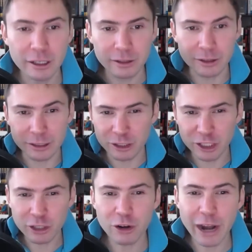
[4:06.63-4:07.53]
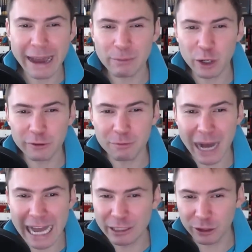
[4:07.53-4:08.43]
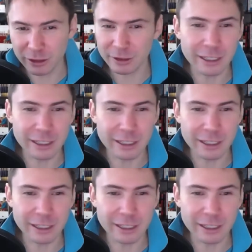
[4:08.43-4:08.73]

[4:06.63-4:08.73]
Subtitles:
The sheer number of modules,